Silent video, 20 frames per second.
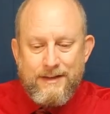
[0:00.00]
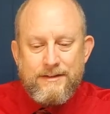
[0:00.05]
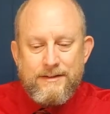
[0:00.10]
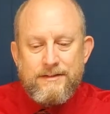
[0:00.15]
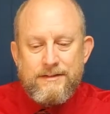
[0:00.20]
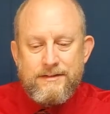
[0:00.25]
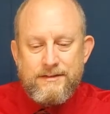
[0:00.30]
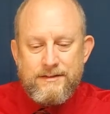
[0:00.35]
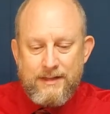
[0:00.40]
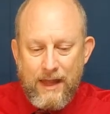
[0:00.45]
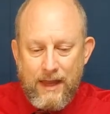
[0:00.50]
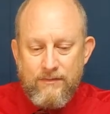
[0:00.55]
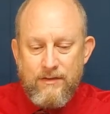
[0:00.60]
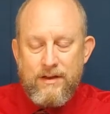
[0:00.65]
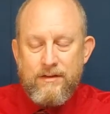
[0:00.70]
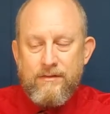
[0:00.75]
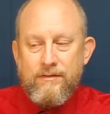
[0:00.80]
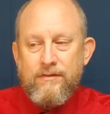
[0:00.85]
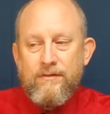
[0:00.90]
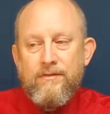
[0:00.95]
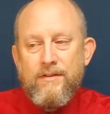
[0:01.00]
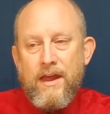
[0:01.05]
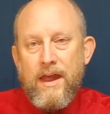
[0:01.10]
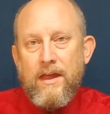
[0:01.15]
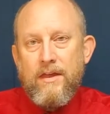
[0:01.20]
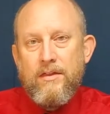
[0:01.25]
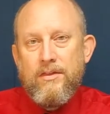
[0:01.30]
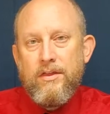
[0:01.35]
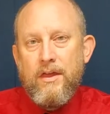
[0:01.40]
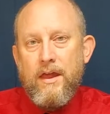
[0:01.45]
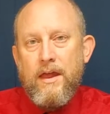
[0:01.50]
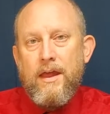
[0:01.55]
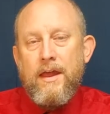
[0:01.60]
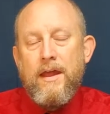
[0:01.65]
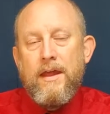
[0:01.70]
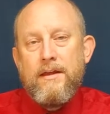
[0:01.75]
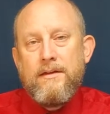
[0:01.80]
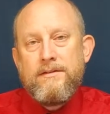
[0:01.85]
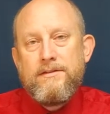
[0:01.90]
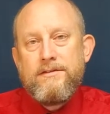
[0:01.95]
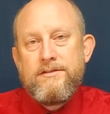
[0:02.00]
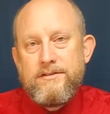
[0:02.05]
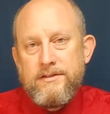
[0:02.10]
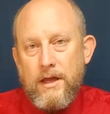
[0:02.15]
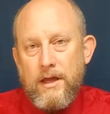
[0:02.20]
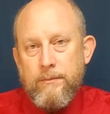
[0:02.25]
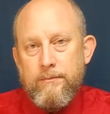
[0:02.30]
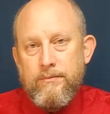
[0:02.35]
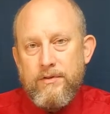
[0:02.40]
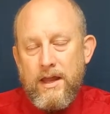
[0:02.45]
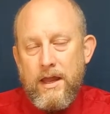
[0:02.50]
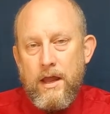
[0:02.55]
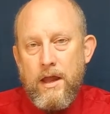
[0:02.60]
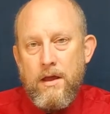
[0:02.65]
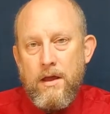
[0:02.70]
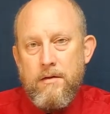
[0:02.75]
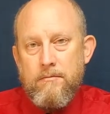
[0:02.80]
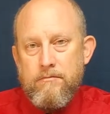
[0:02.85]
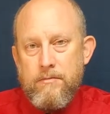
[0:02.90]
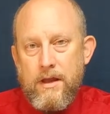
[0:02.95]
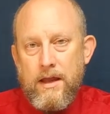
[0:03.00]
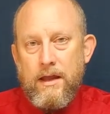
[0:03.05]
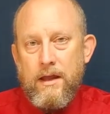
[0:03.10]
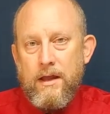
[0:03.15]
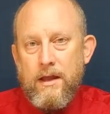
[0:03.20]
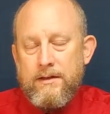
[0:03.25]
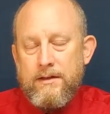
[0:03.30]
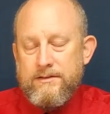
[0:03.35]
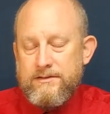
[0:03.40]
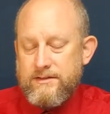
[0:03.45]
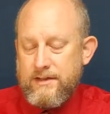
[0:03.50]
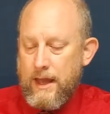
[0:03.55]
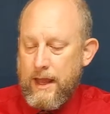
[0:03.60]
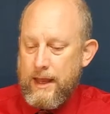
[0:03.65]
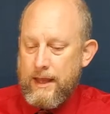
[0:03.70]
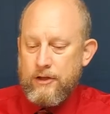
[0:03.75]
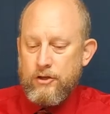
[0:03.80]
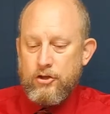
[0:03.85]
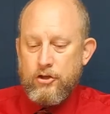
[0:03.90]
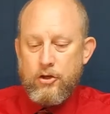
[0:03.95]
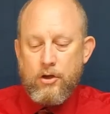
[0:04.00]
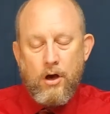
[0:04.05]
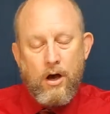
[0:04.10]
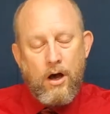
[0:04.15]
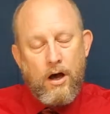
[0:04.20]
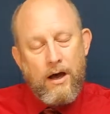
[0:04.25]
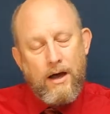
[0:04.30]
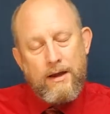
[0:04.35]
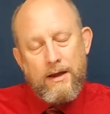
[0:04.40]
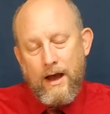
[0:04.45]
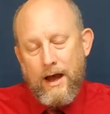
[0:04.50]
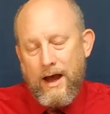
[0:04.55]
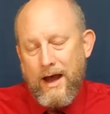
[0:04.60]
Saving faith is simply me saying, God,